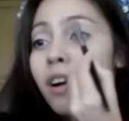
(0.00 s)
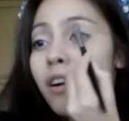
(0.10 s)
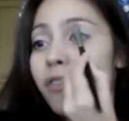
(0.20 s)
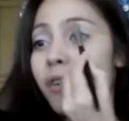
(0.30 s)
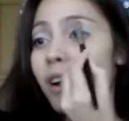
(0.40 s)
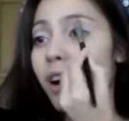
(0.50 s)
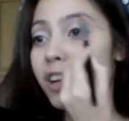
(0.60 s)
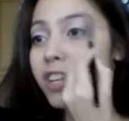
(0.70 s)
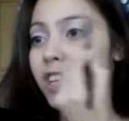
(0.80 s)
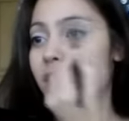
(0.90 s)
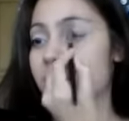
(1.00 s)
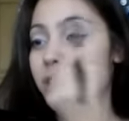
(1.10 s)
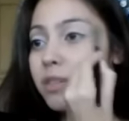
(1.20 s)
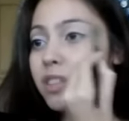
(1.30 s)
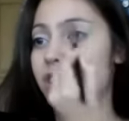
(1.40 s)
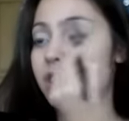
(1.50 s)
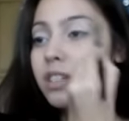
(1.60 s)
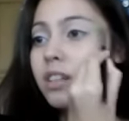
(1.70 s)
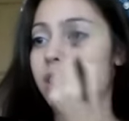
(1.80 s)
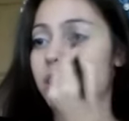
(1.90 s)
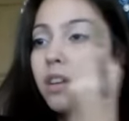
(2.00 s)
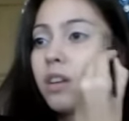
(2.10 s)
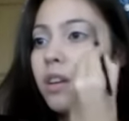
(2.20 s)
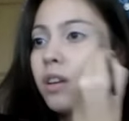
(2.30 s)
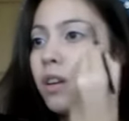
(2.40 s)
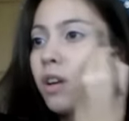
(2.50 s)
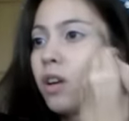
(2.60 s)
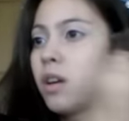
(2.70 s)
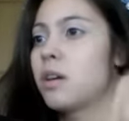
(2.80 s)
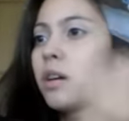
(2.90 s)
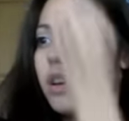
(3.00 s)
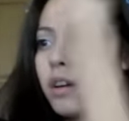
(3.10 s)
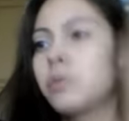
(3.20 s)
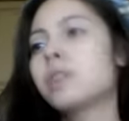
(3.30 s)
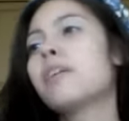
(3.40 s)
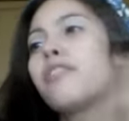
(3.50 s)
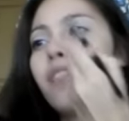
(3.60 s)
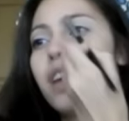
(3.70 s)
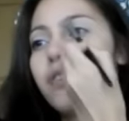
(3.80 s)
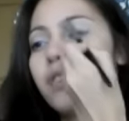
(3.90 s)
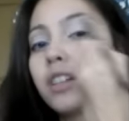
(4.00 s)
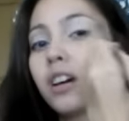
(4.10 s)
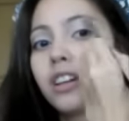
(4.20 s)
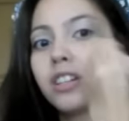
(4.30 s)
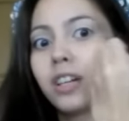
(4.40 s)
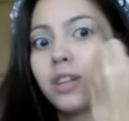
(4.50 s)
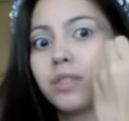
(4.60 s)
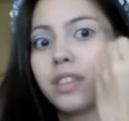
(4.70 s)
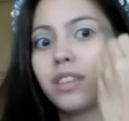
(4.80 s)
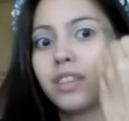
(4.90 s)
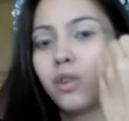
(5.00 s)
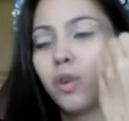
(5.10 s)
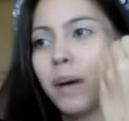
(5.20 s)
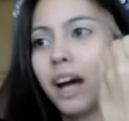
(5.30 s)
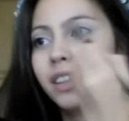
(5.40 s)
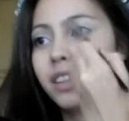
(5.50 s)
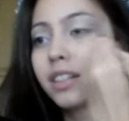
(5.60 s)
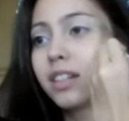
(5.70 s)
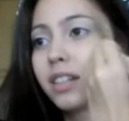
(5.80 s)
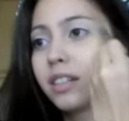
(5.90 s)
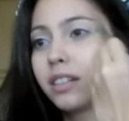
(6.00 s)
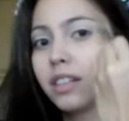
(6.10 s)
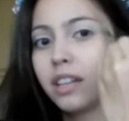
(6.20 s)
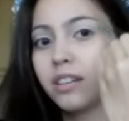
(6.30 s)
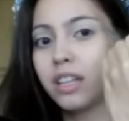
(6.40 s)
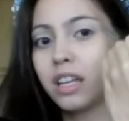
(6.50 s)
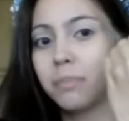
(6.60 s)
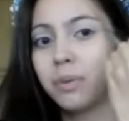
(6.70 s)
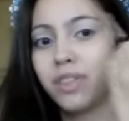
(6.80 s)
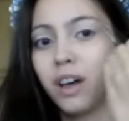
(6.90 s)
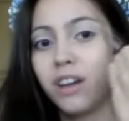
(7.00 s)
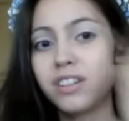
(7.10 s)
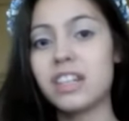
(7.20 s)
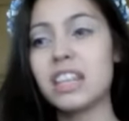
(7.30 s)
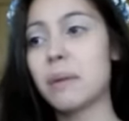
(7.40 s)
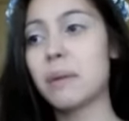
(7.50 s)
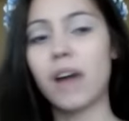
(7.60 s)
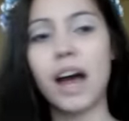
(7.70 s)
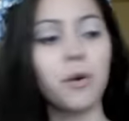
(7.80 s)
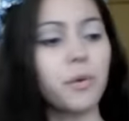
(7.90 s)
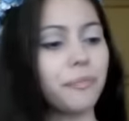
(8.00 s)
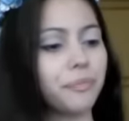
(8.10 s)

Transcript: for an eyeshadow. It's just one of my favorite eyeshadows in this whole palette. Just gonna put that underneath my brow.